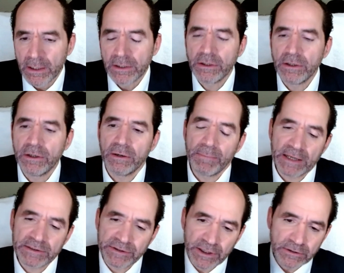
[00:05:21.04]
You
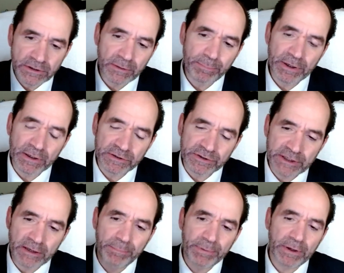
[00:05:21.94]
match the ill to the pill,
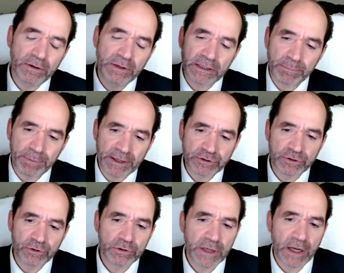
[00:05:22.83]
send a bill, you get the patient
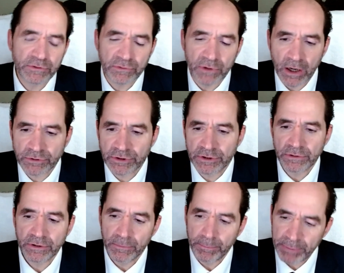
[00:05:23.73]
hooked on drugs,
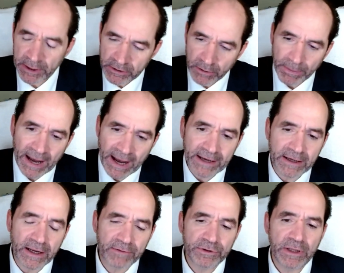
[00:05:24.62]
you pick their pocket
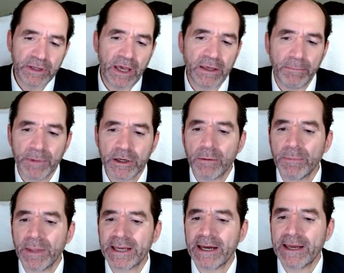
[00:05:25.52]
every day, you milk them
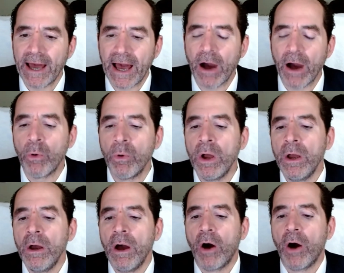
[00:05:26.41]
like a cow.
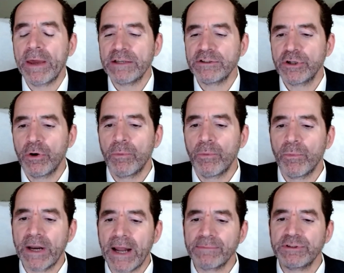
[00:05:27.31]
Okay, so
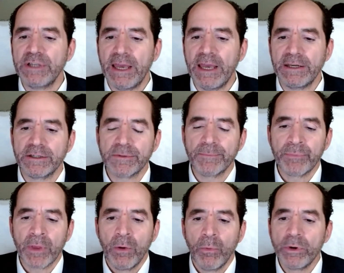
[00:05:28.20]
what I'm saying is,
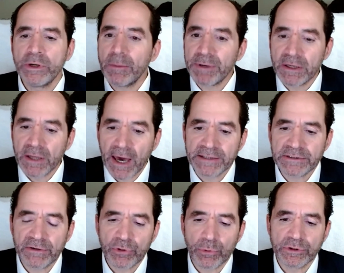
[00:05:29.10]
wouldn't it be nice
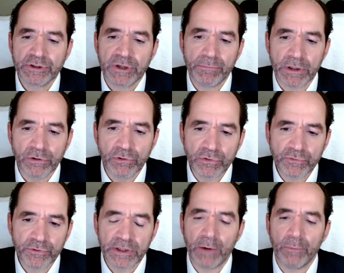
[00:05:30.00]
if there was something
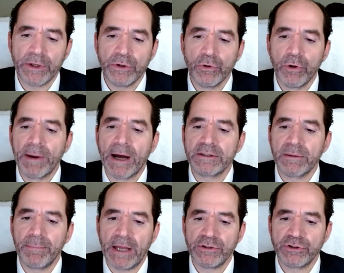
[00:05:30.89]
useful that we knew about
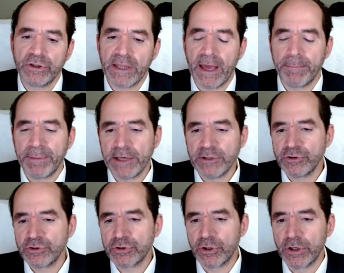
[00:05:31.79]
dementia that
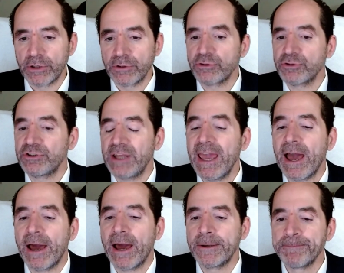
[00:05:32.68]
patients could
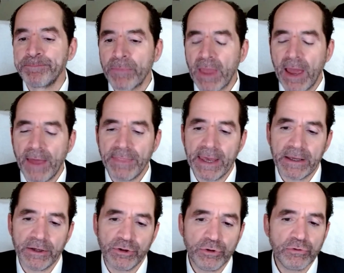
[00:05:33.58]
understand and they
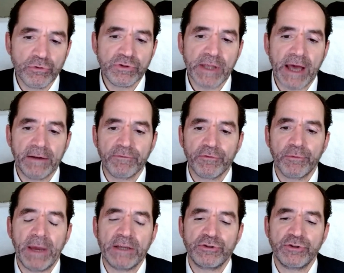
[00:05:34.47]
could use that
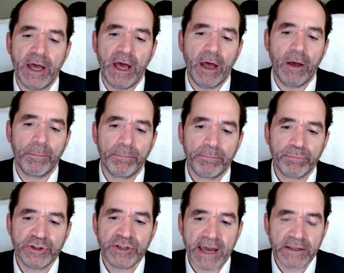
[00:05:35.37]
information to help
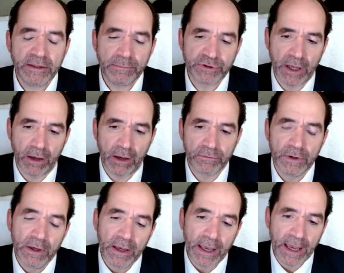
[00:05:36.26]
protect themselves?
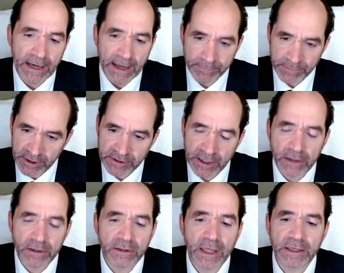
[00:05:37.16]
And I'm going to tell
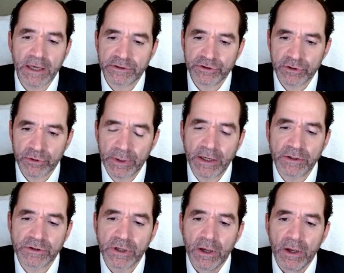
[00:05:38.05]
you that yes, there
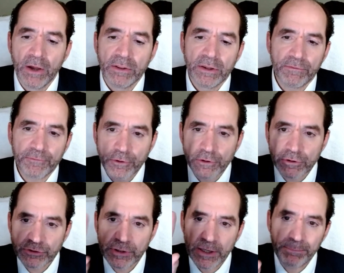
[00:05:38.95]
is. The
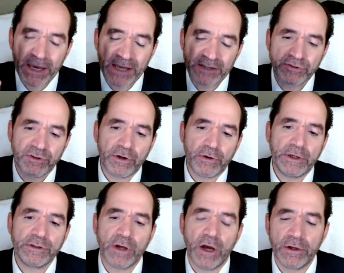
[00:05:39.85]
first and best
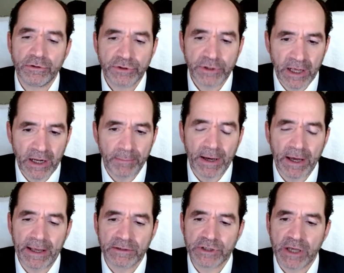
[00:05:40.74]
theory to understand about
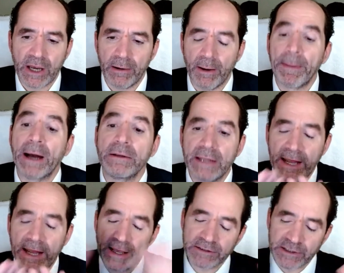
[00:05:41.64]
Alzheimer's, about
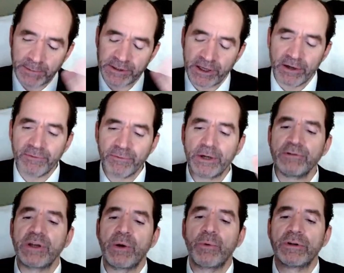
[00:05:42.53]
not Alzheimer's, I don't even want to
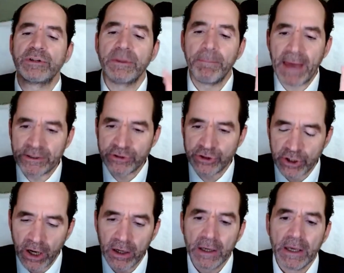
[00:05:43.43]
use that word,
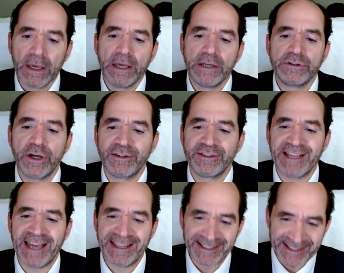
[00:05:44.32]
dementia, is to
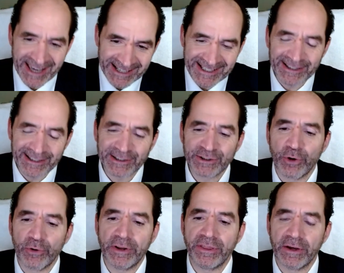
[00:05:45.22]
understand the Jack de la
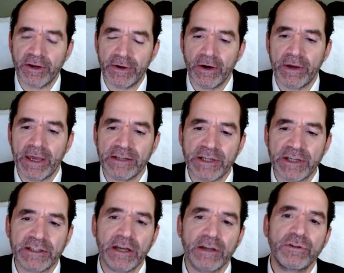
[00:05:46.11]
Torre theory. Okay,
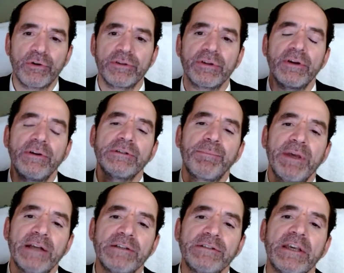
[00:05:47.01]
Jack de la Torre theory is a
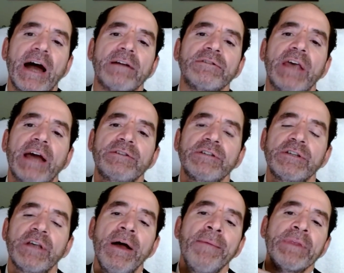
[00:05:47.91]
PhD out in
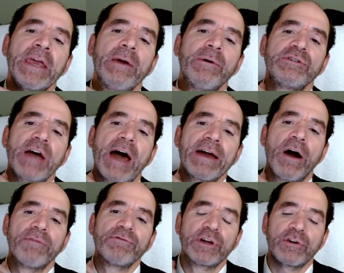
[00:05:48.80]
Texas. He would tie
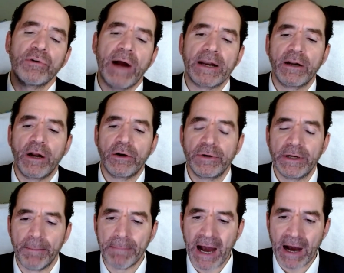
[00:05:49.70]
off the carotid artery in
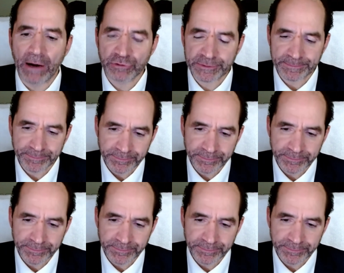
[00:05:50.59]
a mouse.